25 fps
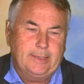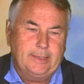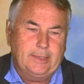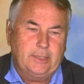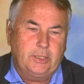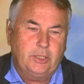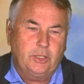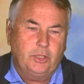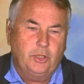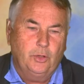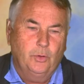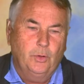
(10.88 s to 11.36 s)

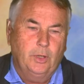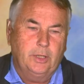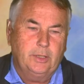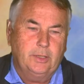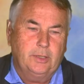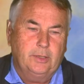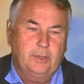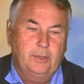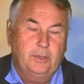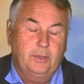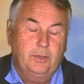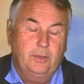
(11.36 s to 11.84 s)
Stuart
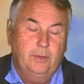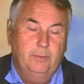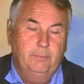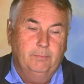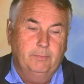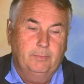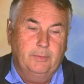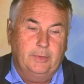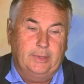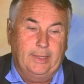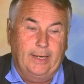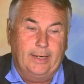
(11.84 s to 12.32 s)

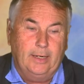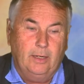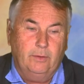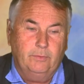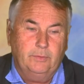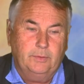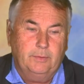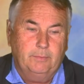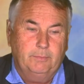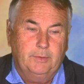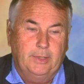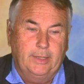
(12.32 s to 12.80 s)
then,
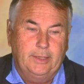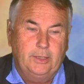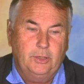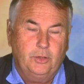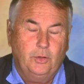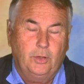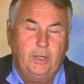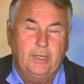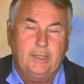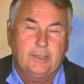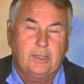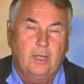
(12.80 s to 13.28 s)
on, then
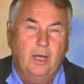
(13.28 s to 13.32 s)
took his